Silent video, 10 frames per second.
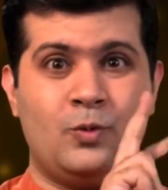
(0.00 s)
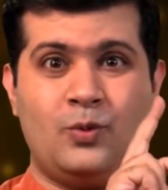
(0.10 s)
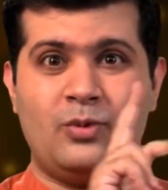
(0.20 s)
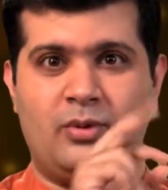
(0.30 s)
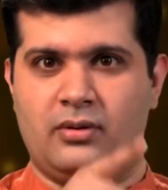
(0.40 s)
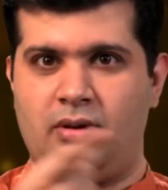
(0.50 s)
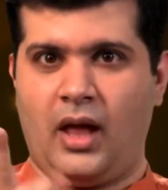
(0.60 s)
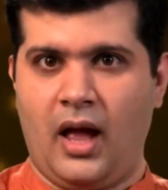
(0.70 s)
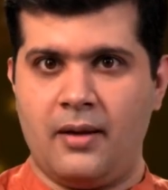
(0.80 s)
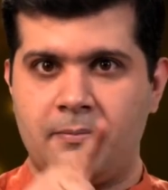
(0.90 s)
Doesn't
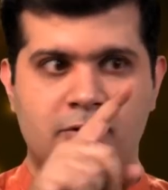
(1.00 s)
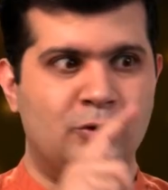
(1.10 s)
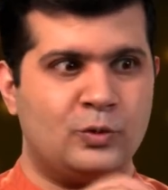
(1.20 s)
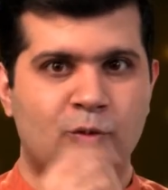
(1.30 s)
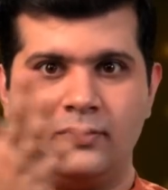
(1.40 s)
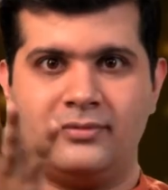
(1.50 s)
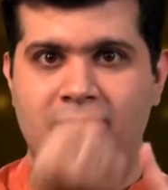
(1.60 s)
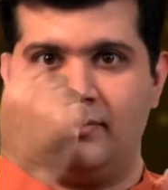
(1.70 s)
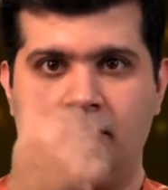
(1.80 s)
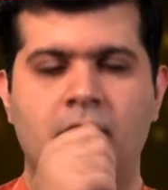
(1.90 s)
matter if you could not
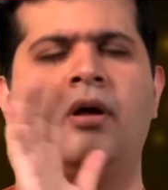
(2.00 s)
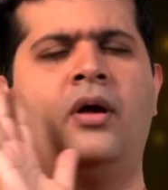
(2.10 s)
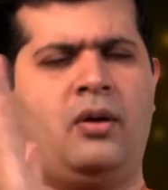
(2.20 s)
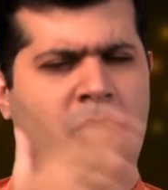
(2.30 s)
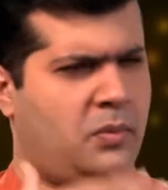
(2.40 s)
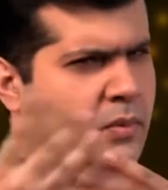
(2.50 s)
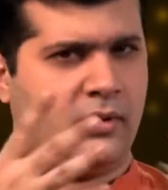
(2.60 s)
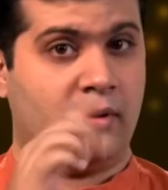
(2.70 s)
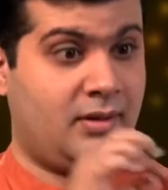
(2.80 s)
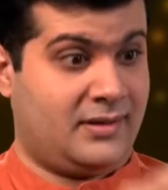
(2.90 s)
achieve your goals in
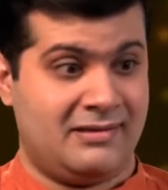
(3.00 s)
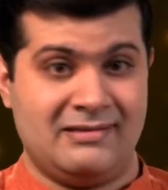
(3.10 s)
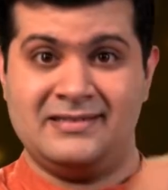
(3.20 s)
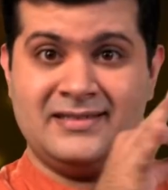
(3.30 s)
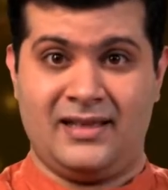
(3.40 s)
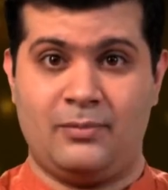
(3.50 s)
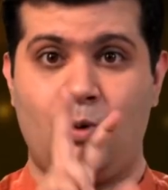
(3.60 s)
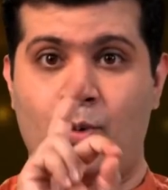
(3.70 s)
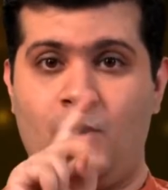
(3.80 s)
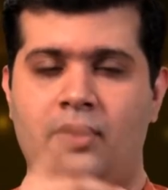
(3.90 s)
2020, go ahead
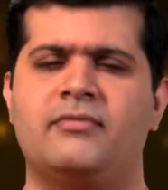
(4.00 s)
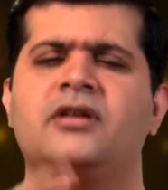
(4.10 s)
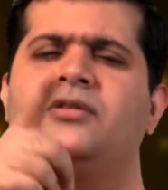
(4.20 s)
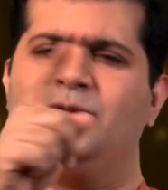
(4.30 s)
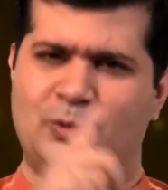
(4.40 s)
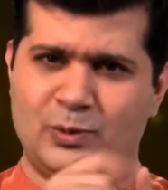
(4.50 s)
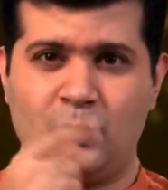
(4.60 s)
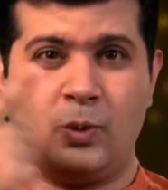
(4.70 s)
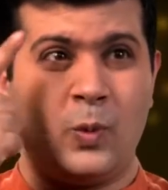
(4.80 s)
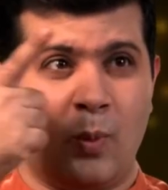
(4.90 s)
and plan for
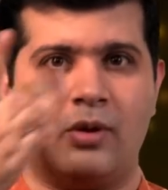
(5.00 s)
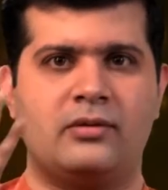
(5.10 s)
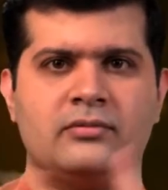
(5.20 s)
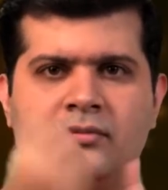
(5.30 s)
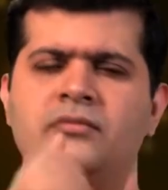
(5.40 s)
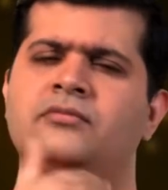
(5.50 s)
2021.